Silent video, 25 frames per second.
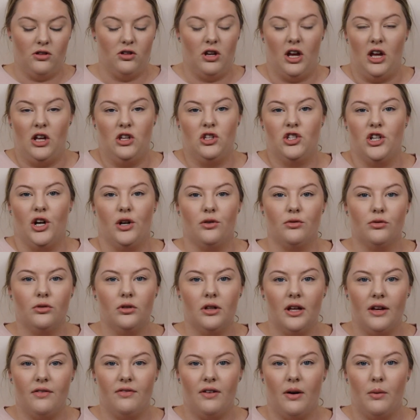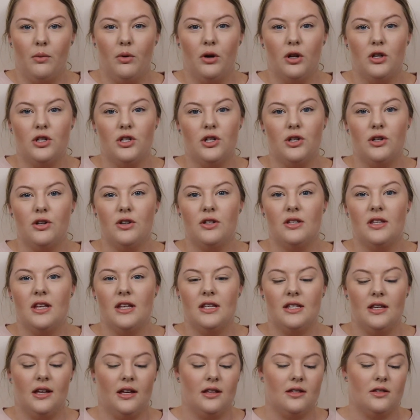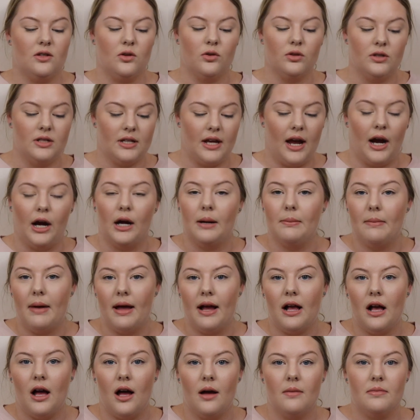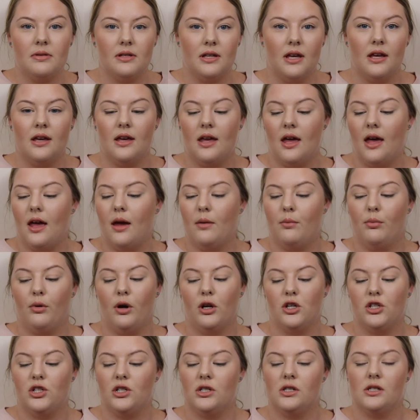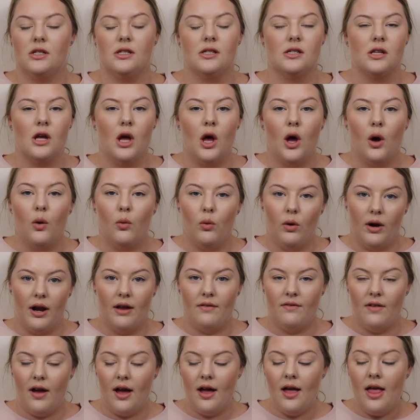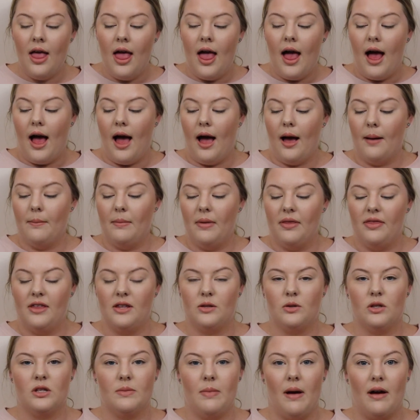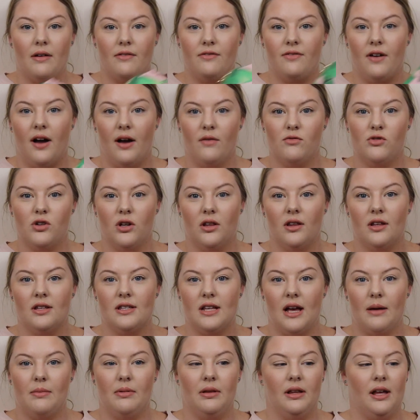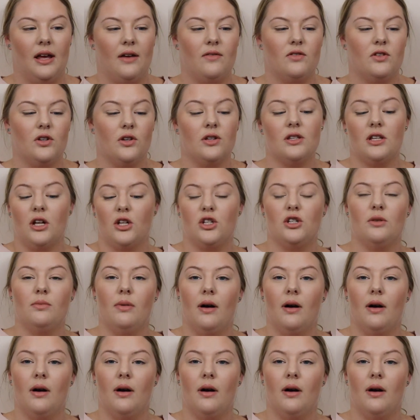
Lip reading: in general, if I wanted to use this, it's good to carry makeup, skincare, brushes, whatever. This was about $5, I believe, so such a